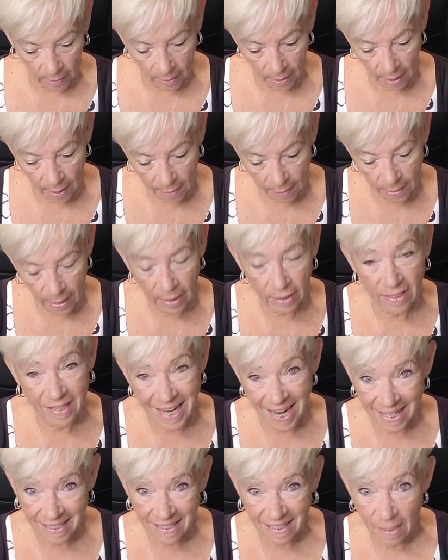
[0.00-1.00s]
And then
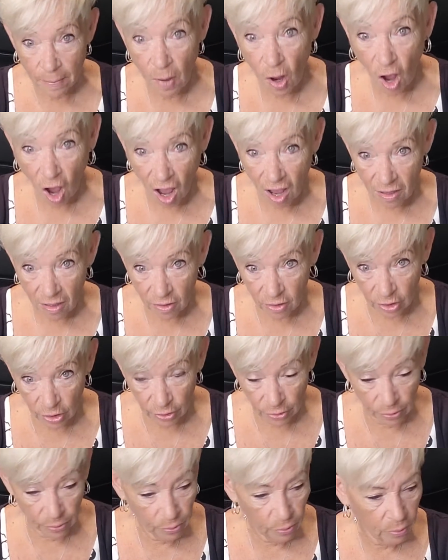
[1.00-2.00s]
take some hot
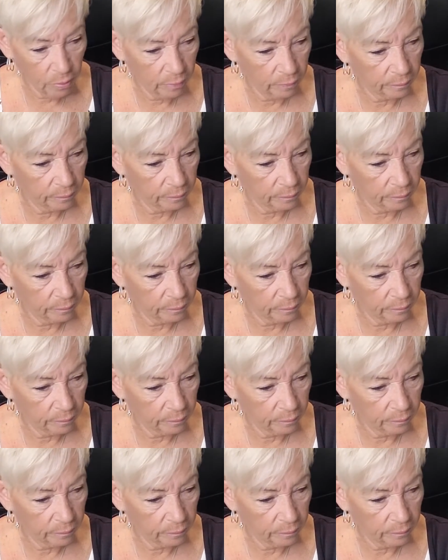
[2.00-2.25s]
glue